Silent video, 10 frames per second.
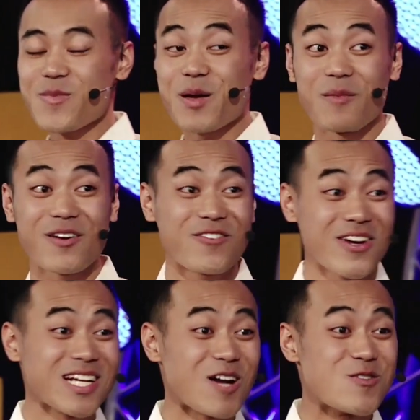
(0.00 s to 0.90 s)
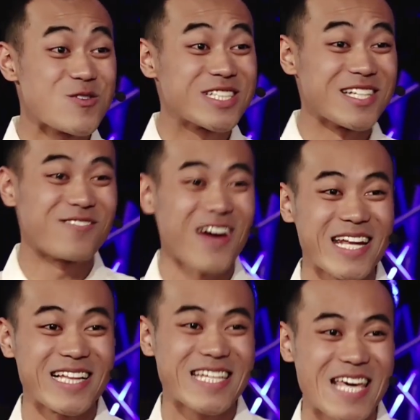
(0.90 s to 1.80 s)
my friend Arujan
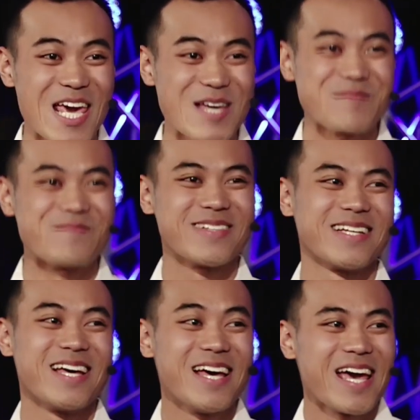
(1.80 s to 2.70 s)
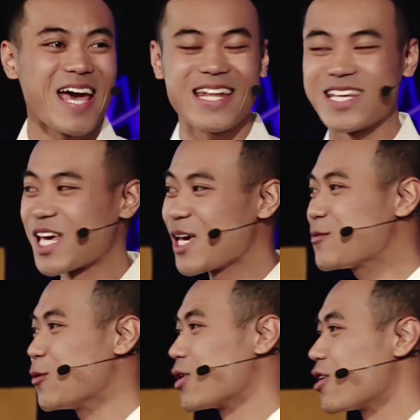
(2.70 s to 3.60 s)
finally came, and he came to
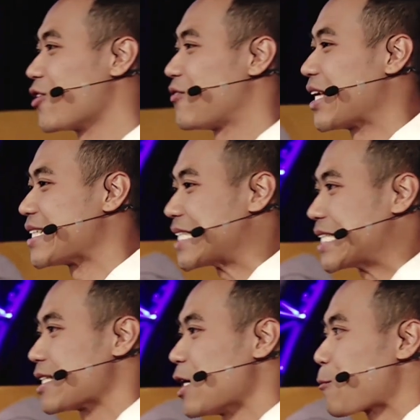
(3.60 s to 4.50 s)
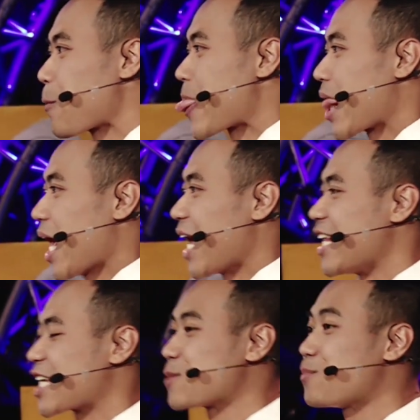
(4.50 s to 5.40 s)
one of our events, and he
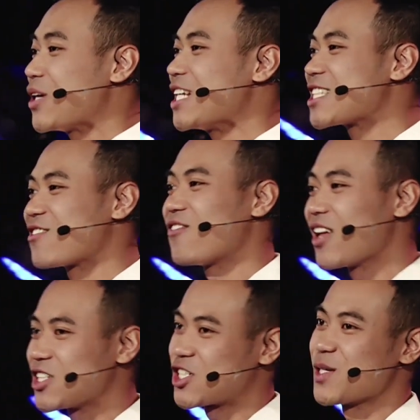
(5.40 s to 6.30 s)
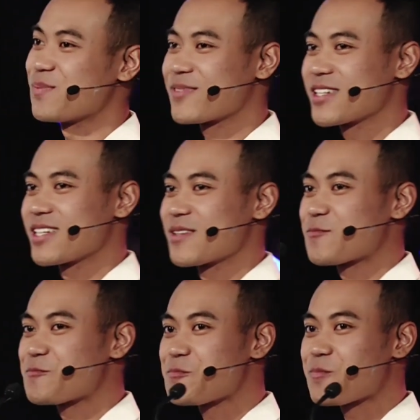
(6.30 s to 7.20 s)
experienced fellowship,
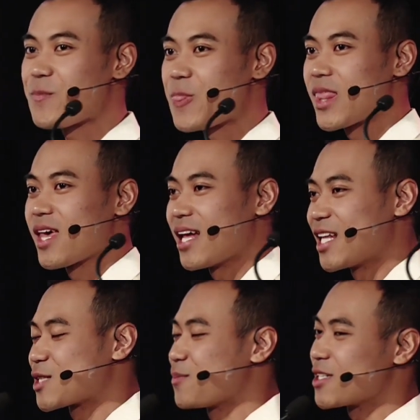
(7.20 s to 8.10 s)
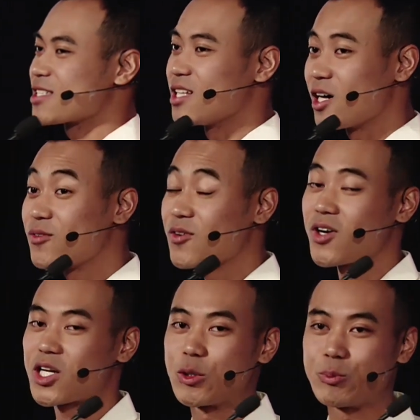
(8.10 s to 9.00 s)
and he experienced the love of our
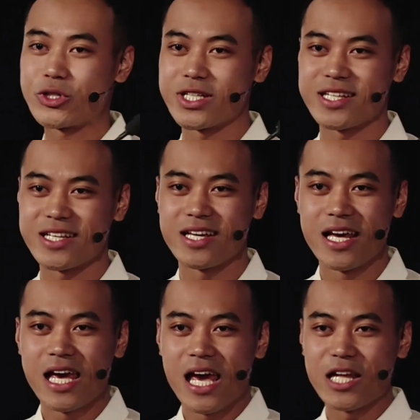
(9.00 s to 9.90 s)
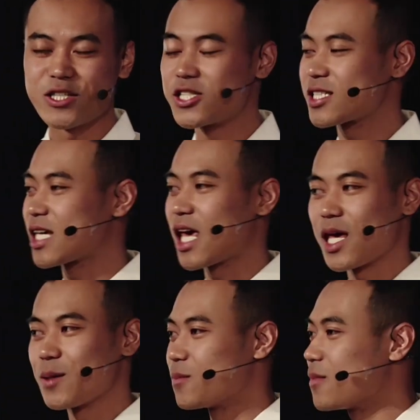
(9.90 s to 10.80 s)
community, and he just
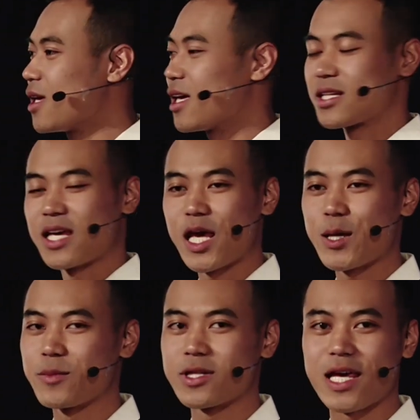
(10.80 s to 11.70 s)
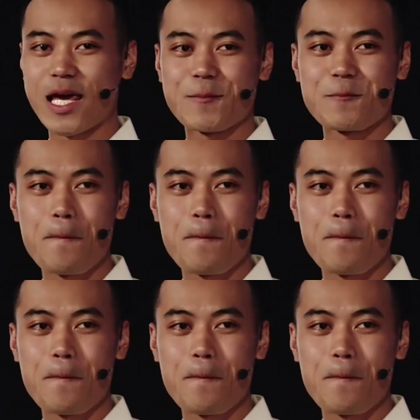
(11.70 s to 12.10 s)
came and came and came.